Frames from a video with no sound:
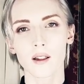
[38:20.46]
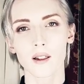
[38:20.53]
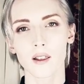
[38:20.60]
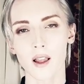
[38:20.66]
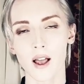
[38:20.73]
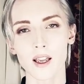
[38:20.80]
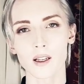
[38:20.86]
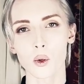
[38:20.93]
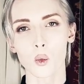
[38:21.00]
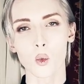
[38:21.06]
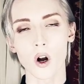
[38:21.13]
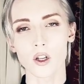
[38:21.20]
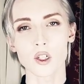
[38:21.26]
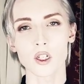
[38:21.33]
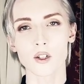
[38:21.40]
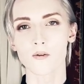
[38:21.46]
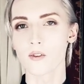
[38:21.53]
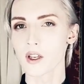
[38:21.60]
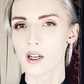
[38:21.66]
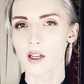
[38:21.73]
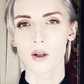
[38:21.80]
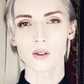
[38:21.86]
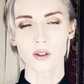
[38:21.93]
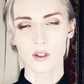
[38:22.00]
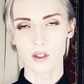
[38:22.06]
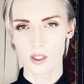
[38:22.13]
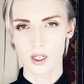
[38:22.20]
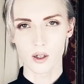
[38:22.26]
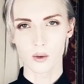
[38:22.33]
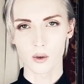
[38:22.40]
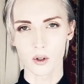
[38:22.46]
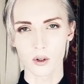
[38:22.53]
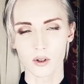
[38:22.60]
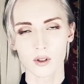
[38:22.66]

like watching videos in general,